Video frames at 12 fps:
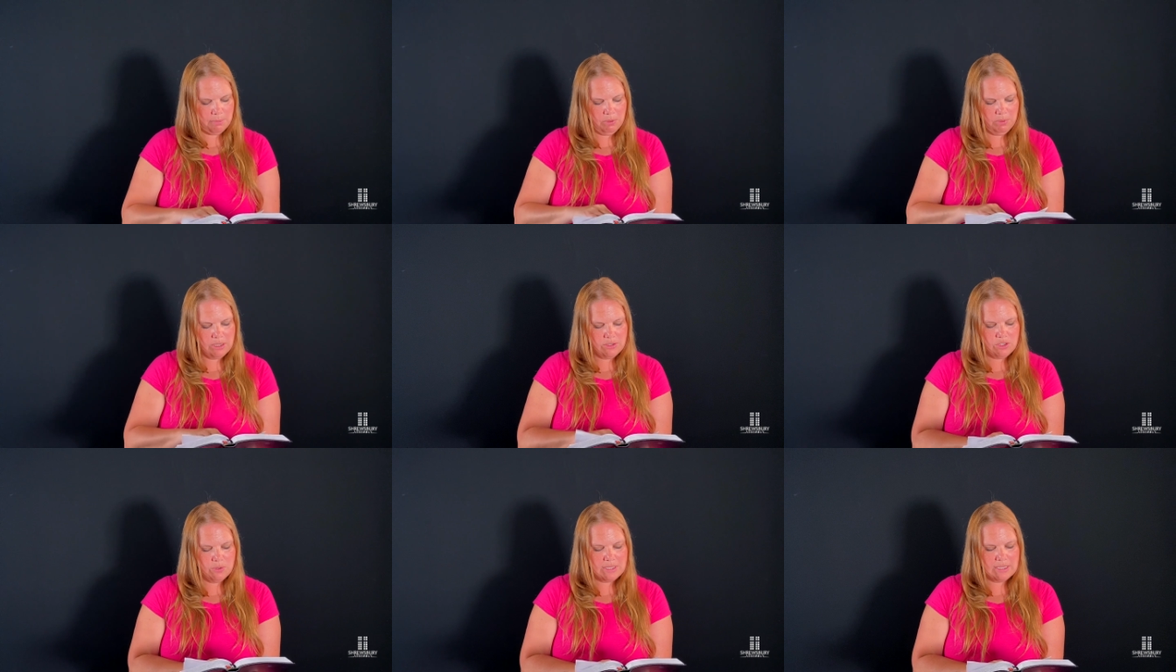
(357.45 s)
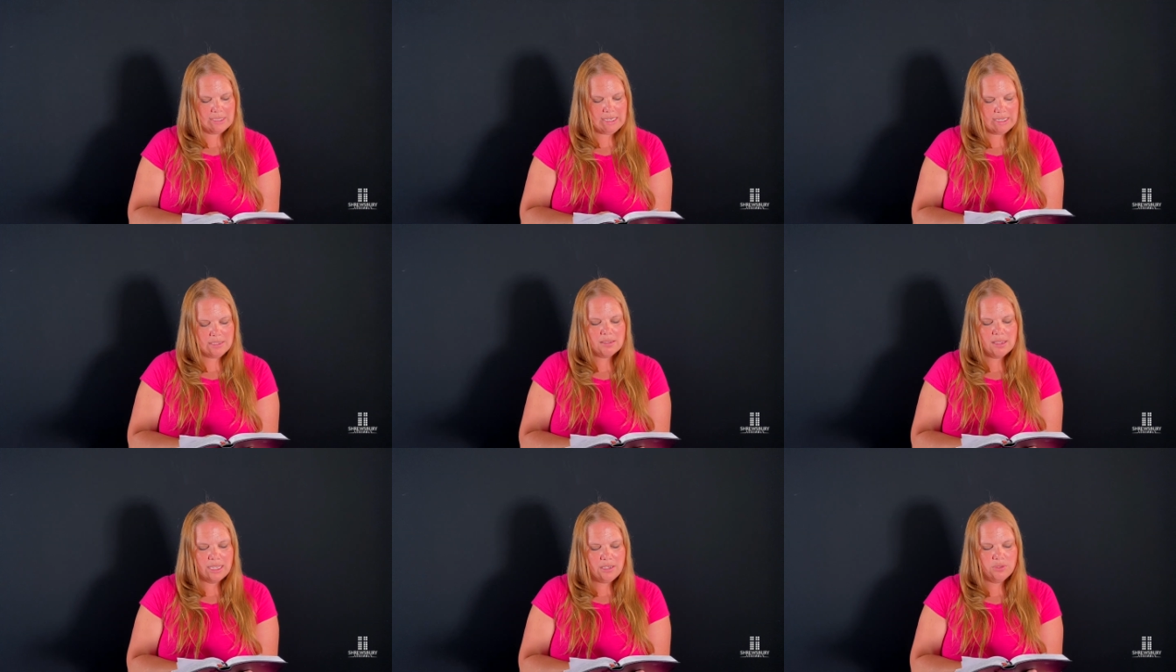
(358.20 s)
Let me read it to you. It says, Take
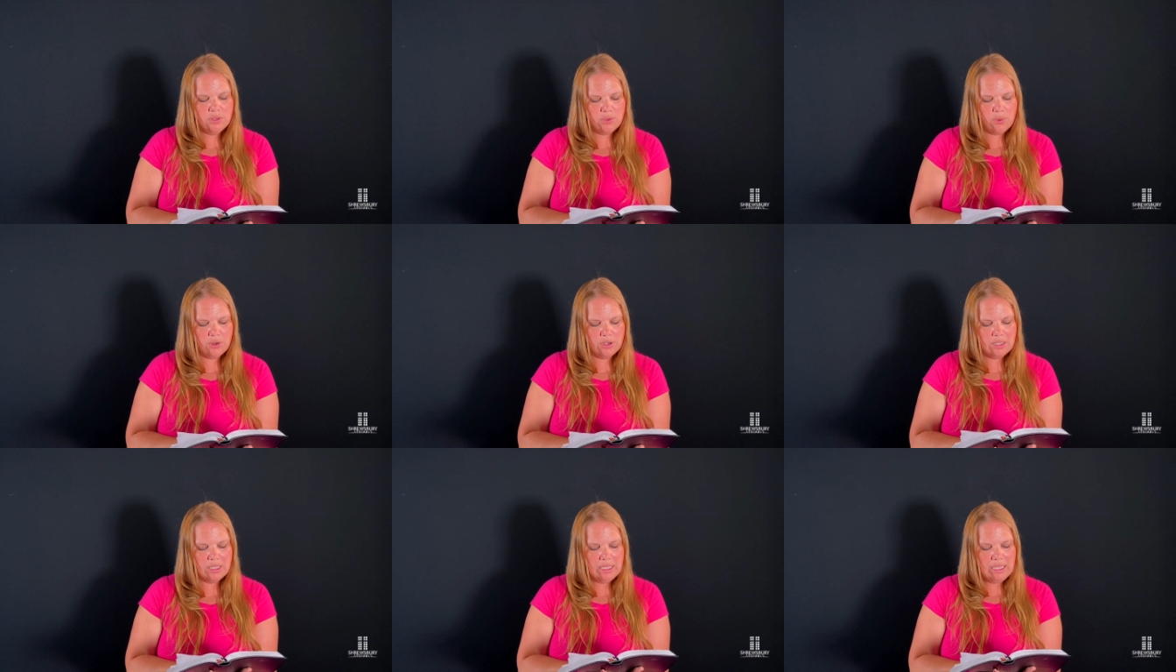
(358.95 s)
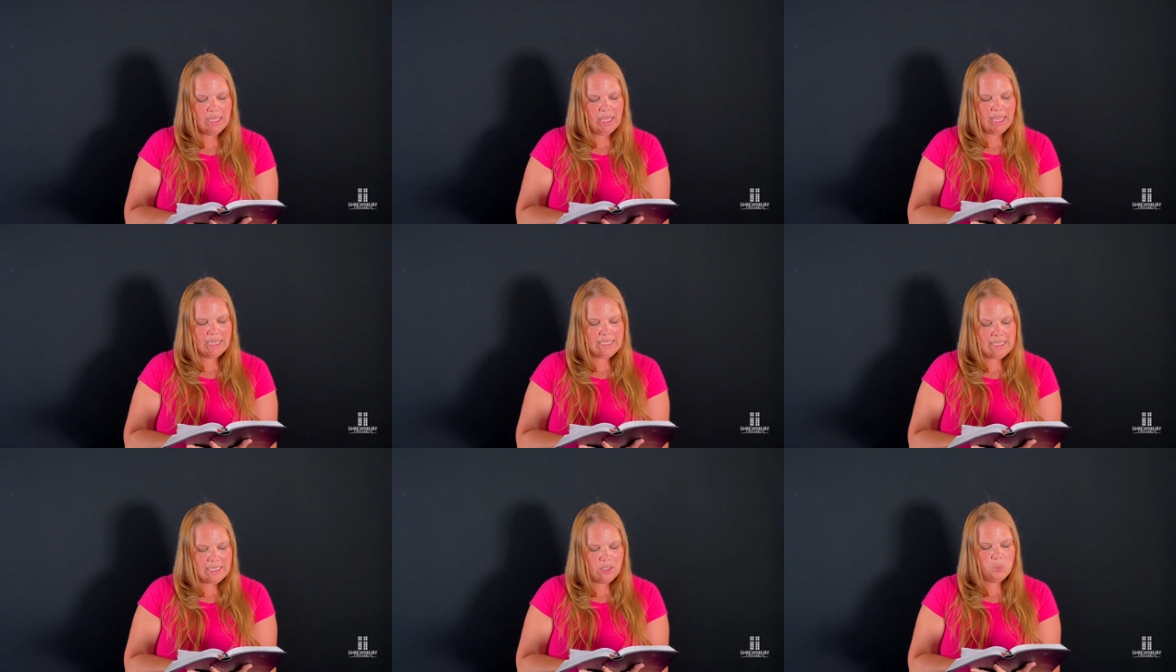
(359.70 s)
delight in the Lord, and
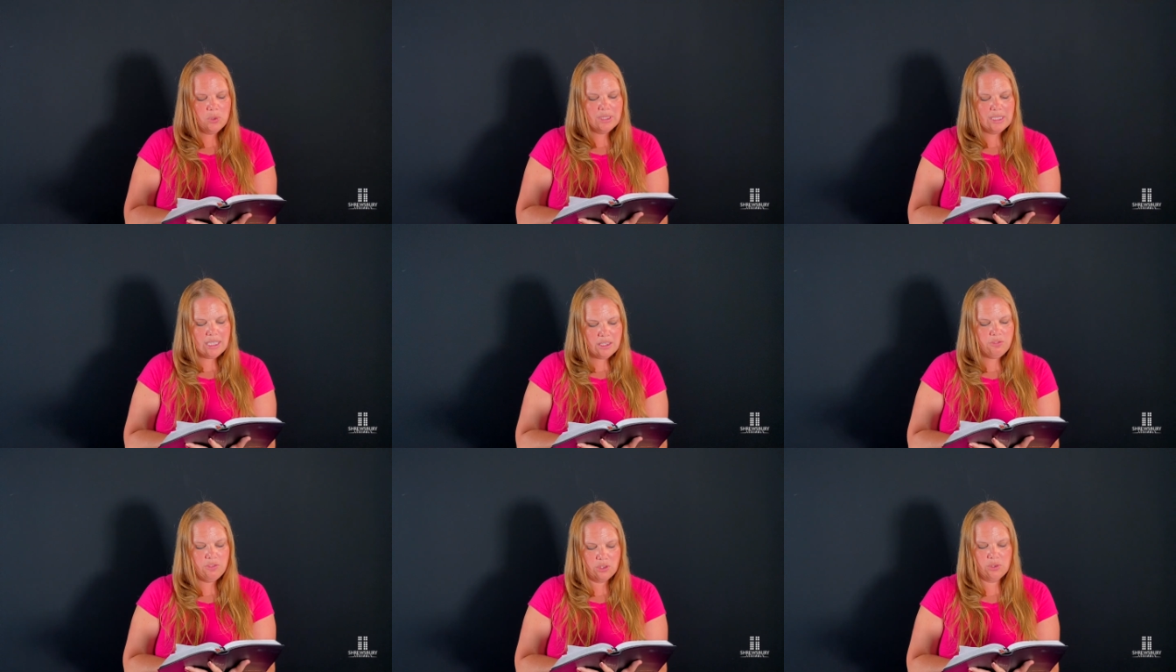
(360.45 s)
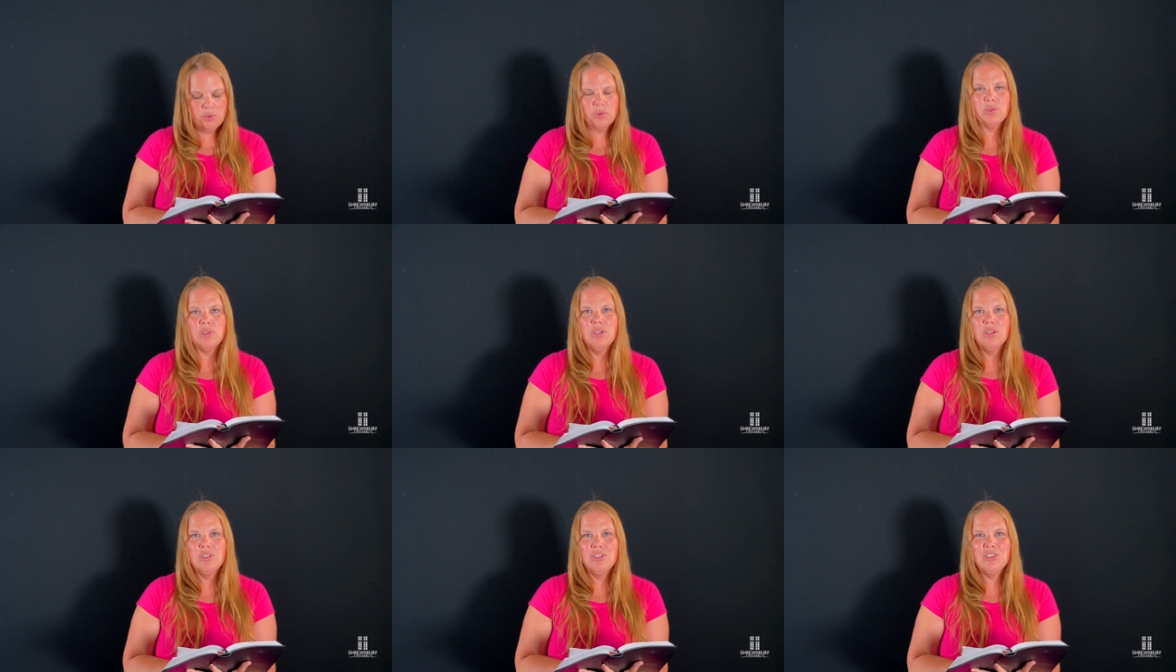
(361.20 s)
he will give you
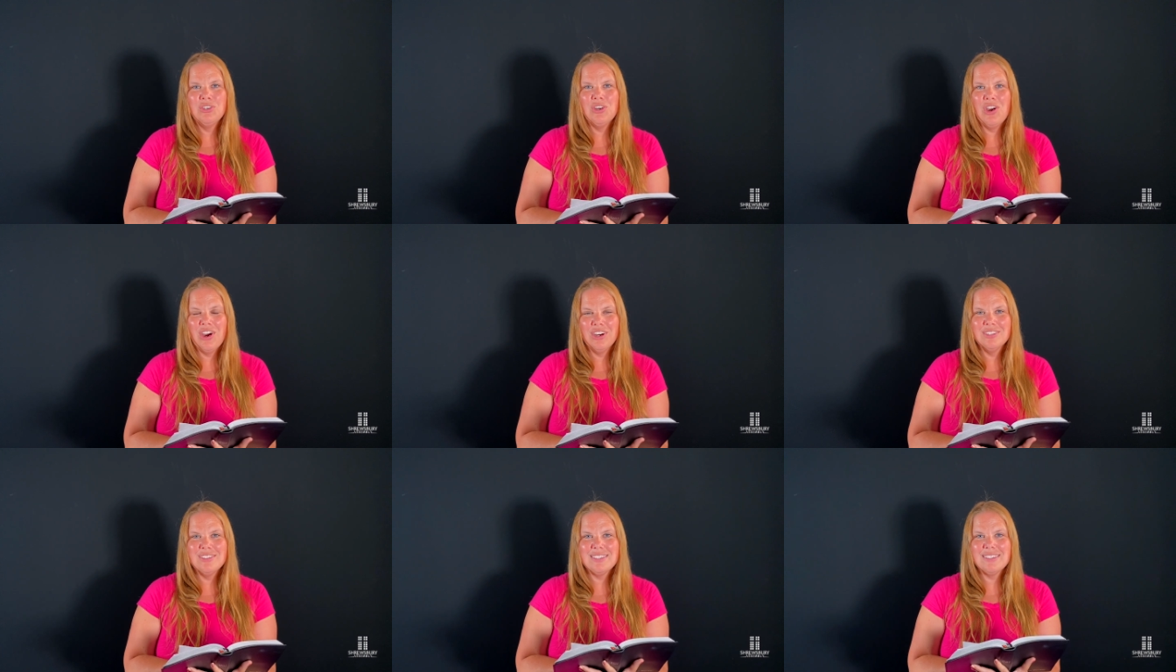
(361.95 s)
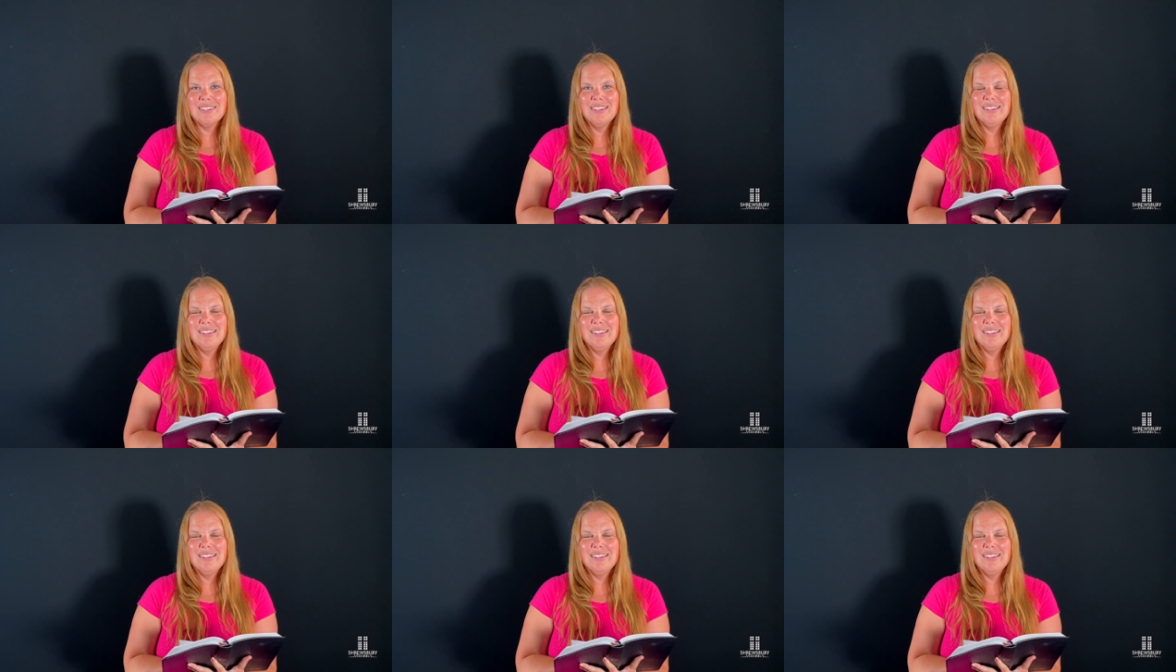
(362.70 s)
your heart's